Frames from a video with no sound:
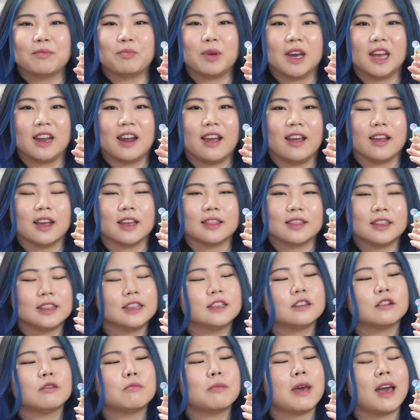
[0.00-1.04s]
I got the
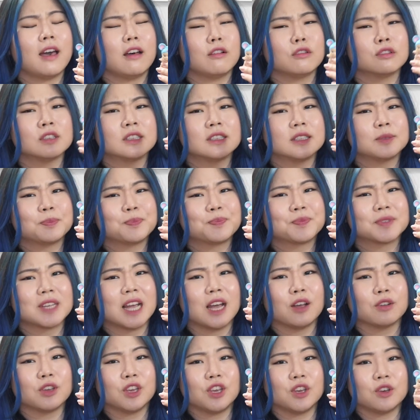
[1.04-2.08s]
little mouse.
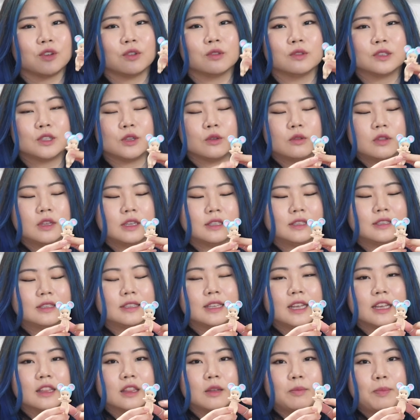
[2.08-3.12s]
How cute. So this is
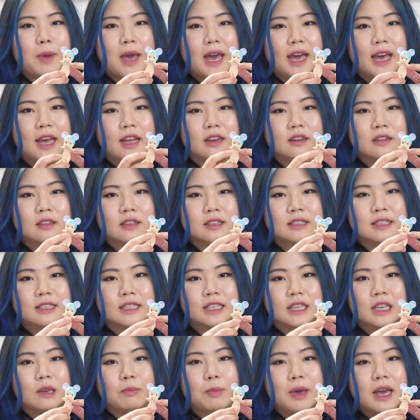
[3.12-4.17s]
like the pad, the
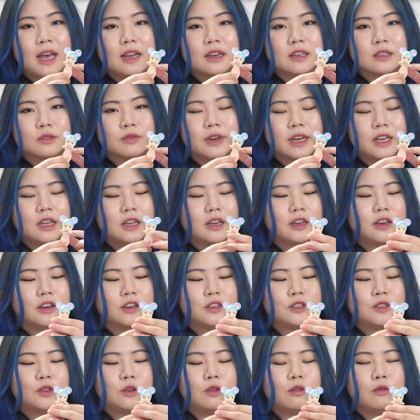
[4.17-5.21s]
sticky pad is right here.
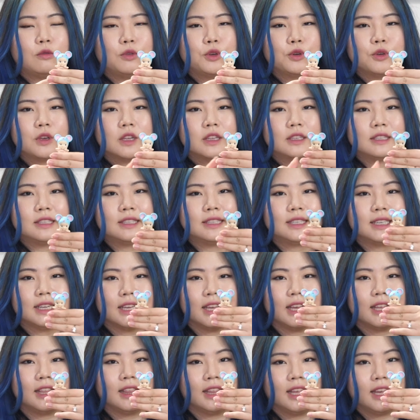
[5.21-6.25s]
So you can stick
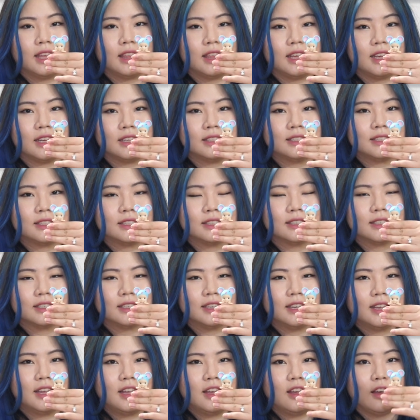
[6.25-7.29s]
it like this
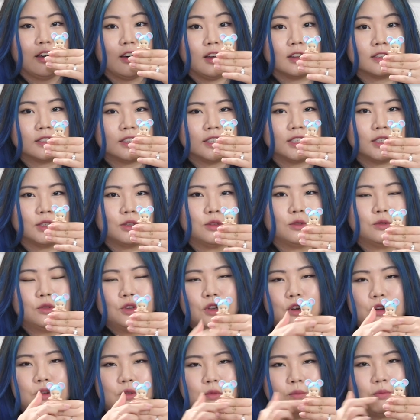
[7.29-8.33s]
onto,
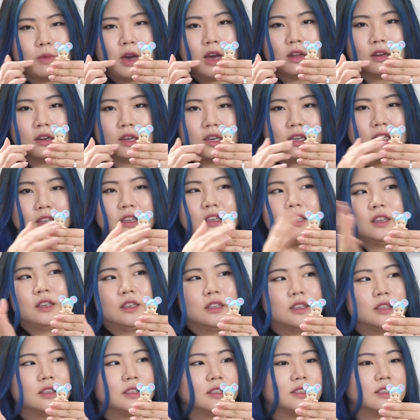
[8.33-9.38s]
you know,
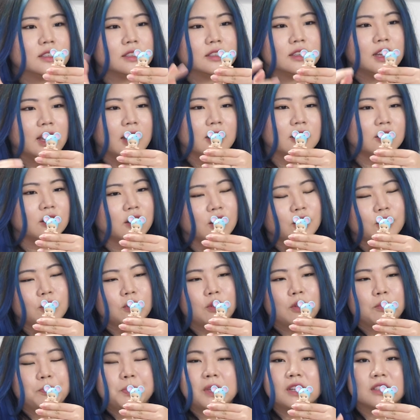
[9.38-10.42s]
monitor, I don't know,
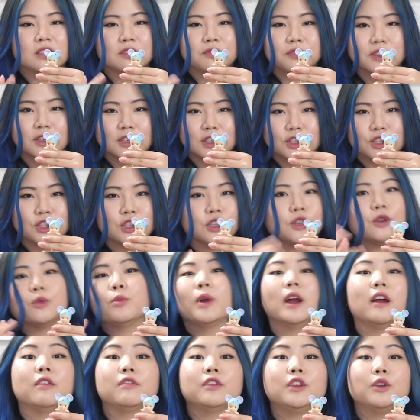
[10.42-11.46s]
a piece of furniture,
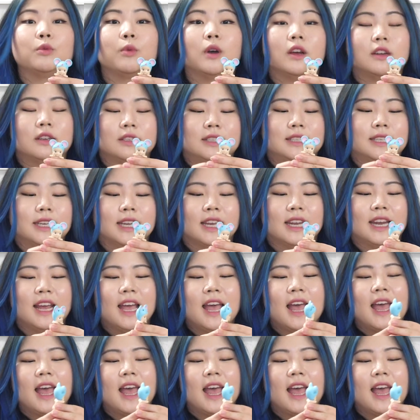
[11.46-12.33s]
wherever you want to stick it.